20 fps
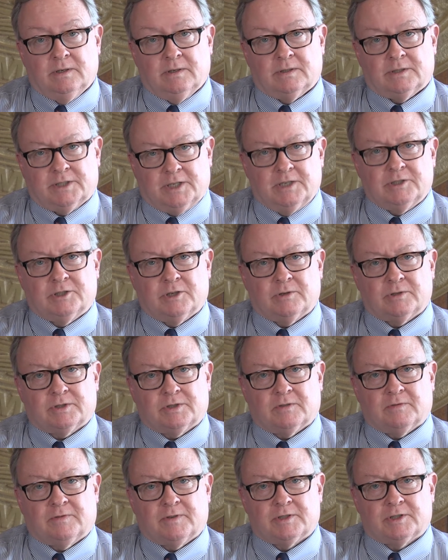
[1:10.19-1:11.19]
St.
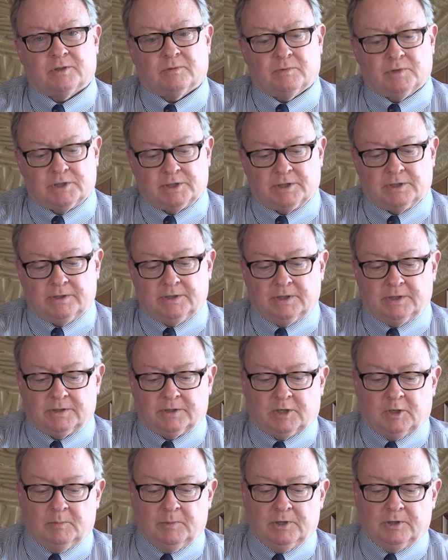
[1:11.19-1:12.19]
Joseph is a
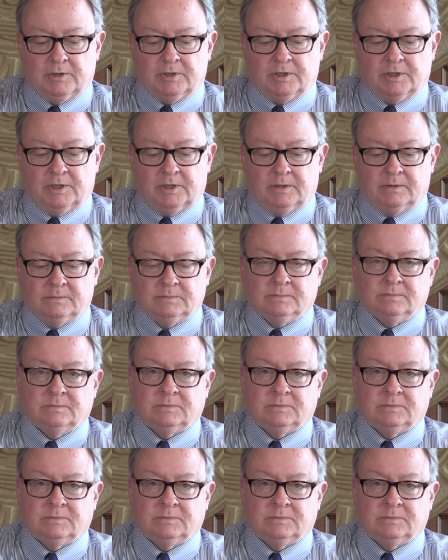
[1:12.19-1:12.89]
resilient community.